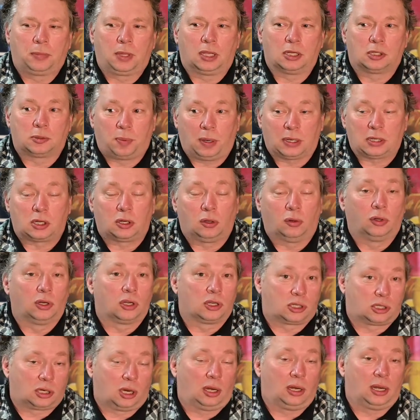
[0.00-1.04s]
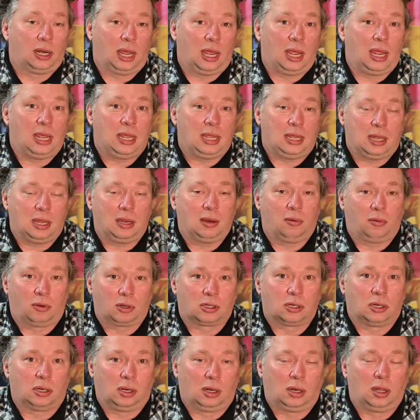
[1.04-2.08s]
Especially on the Sunday, it
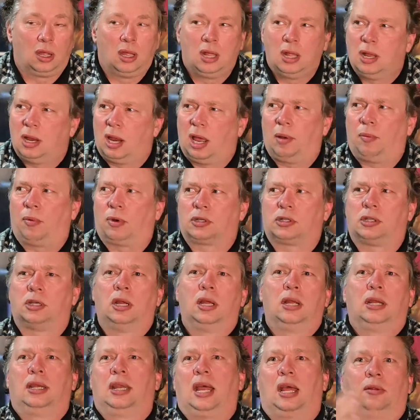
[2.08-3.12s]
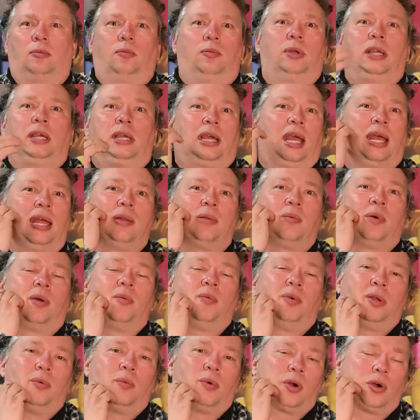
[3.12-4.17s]
was a lot. It was that weekend when
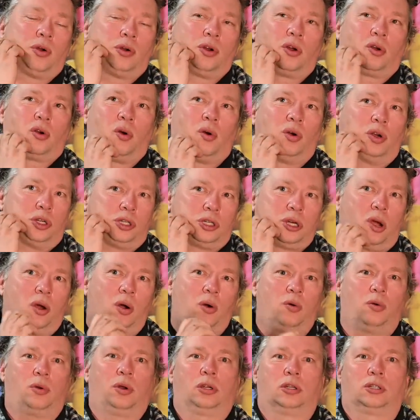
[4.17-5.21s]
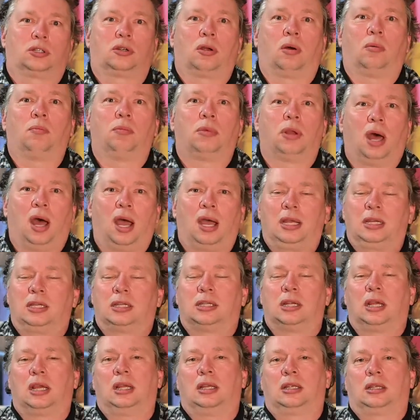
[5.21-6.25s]
we were on the koi show. Some
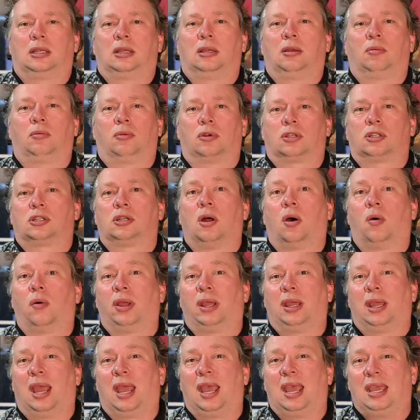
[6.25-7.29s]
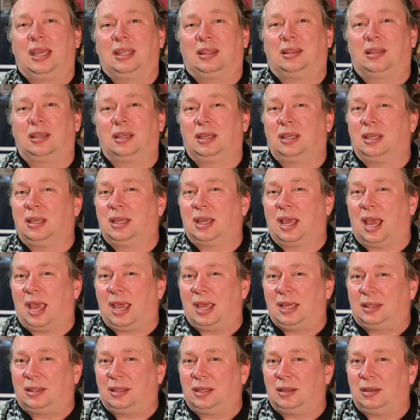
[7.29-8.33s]
nights it was snowing 80
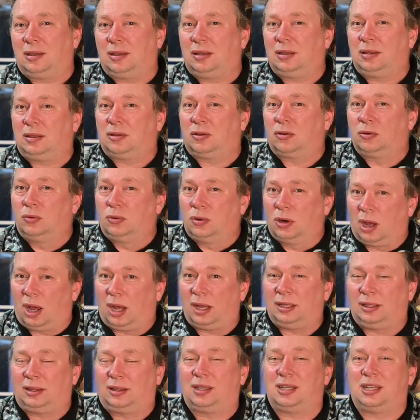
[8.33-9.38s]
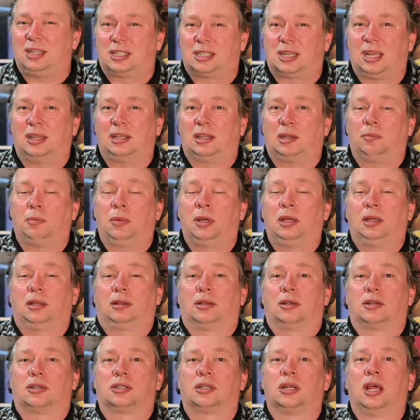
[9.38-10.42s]
to 90
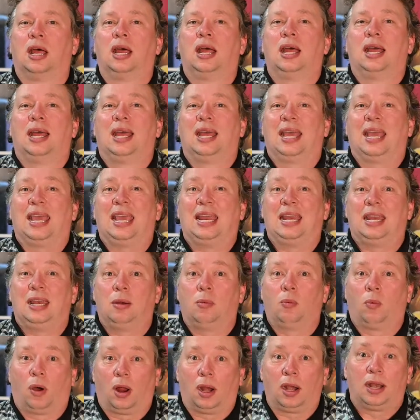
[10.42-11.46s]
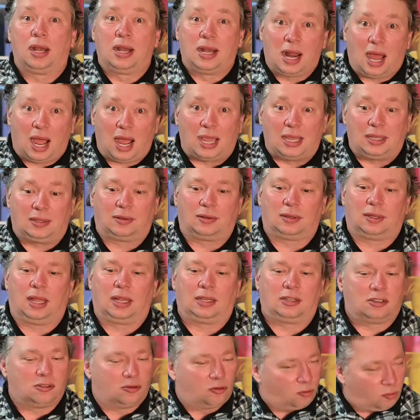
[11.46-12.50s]
centimeters in one night.
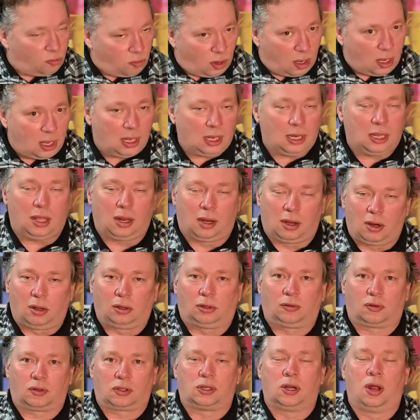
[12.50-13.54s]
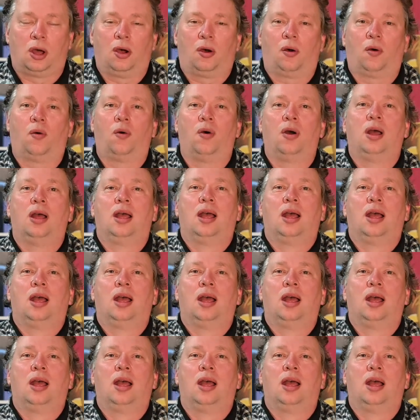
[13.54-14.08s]
That's really a lot of snow,